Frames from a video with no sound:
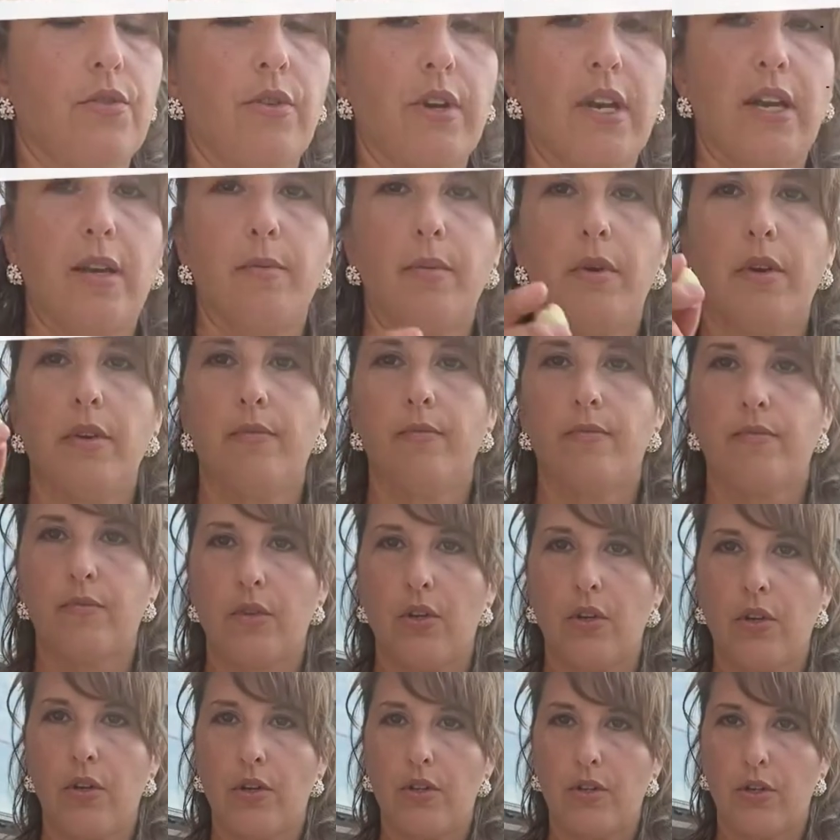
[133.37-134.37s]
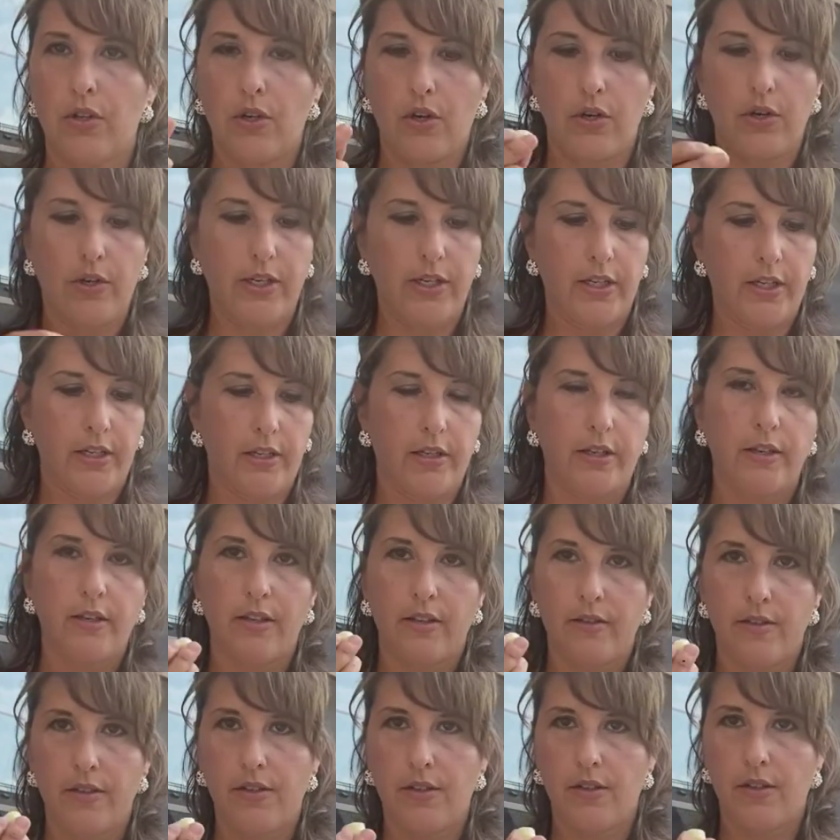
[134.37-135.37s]
grab garlic,
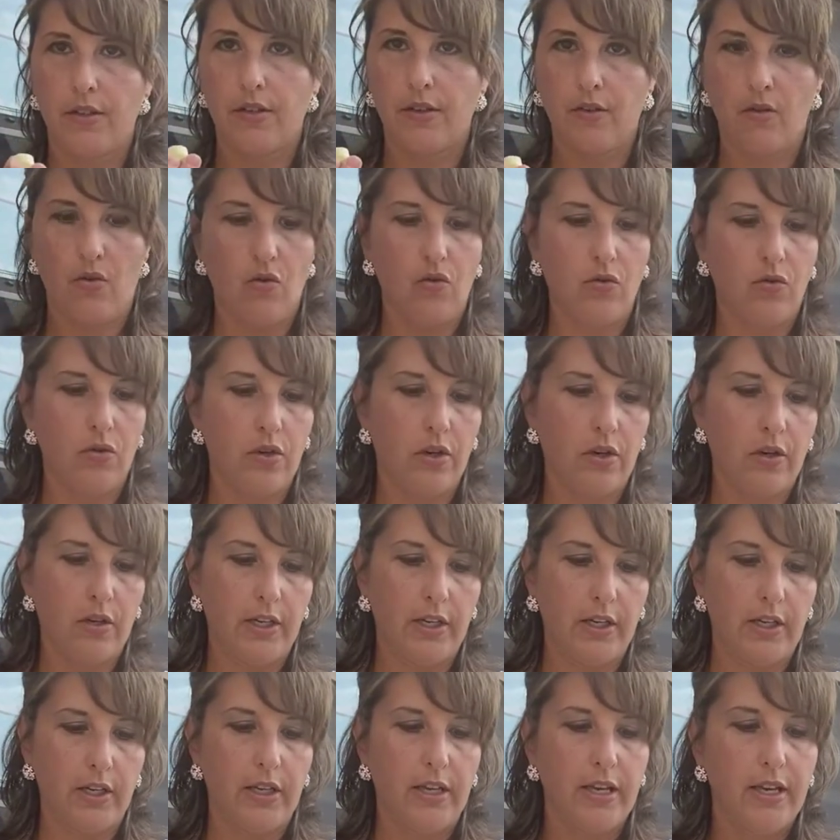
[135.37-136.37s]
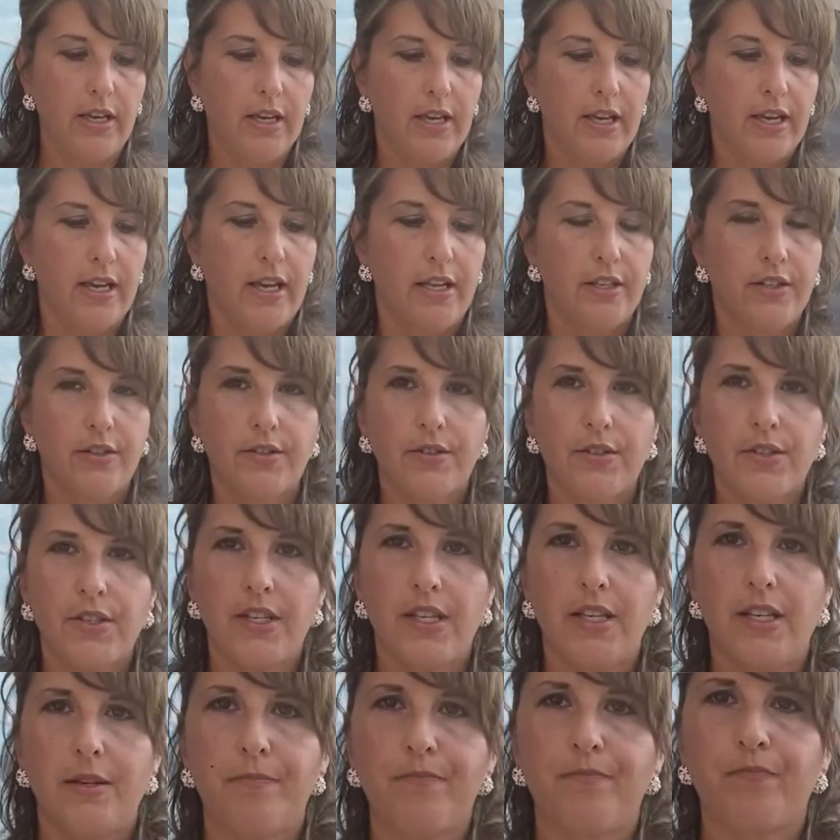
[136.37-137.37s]
and this is whole garlic. And you'll
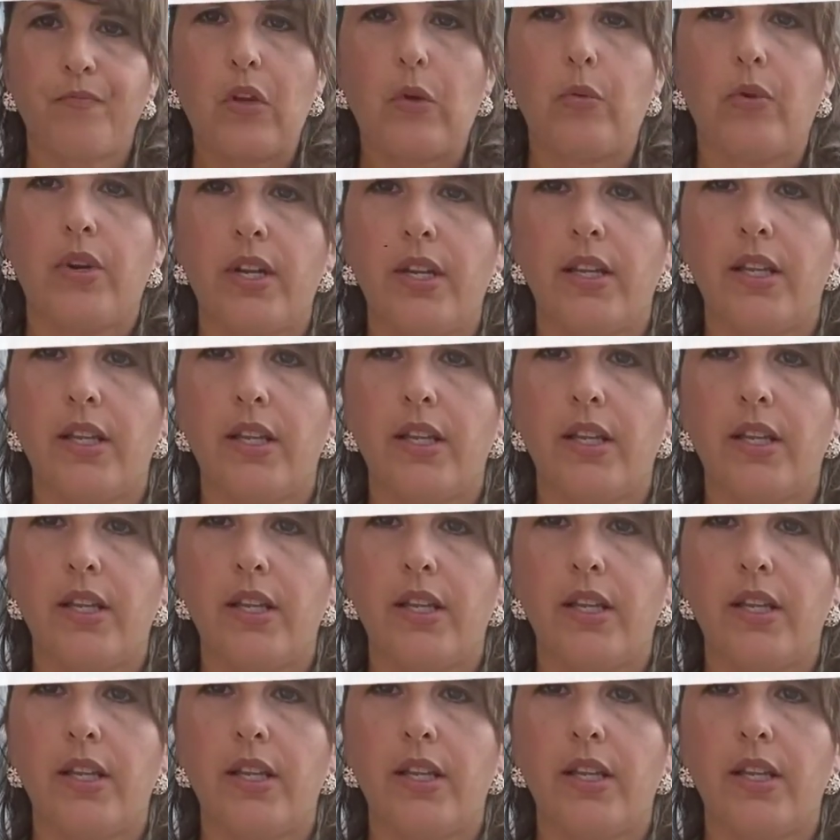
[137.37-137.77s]
see what